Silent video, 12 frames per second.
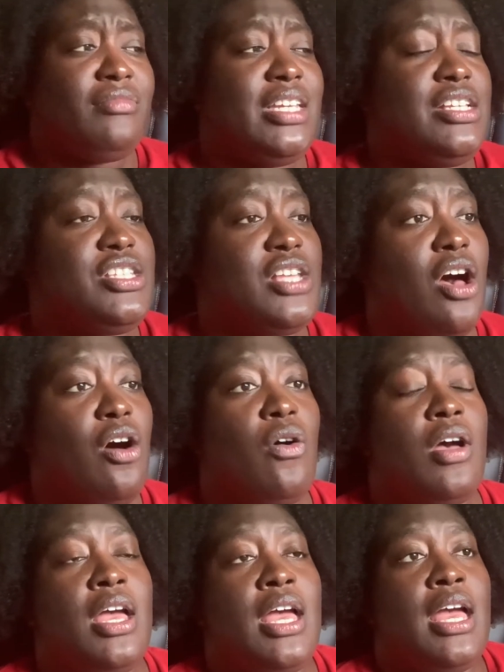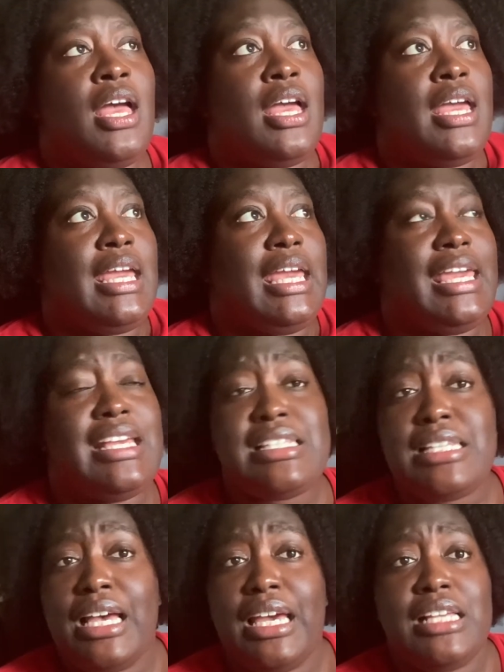So
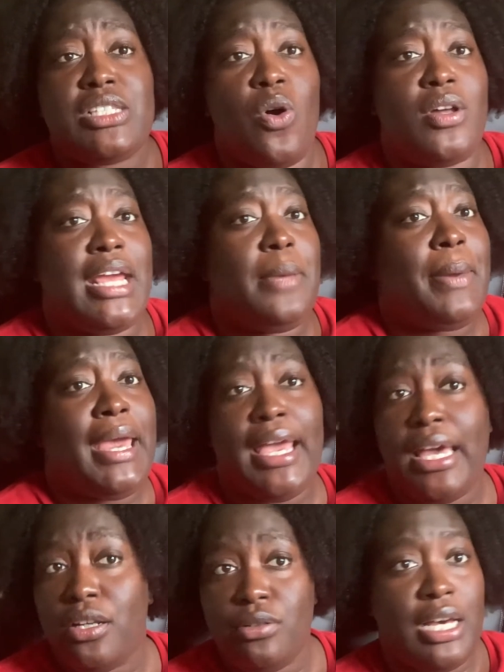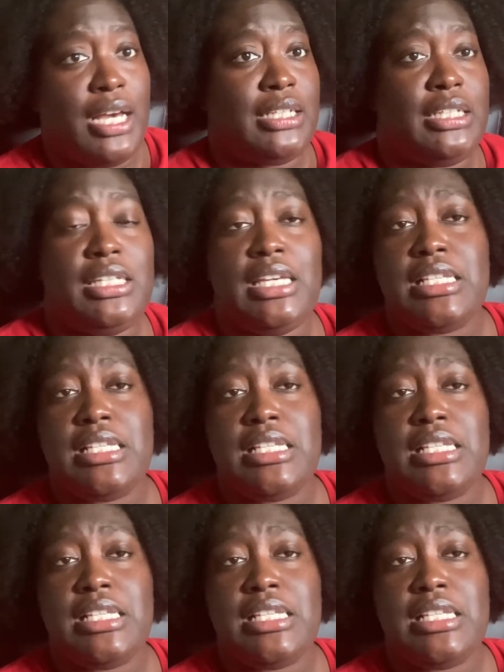Issa is on a panel, honey.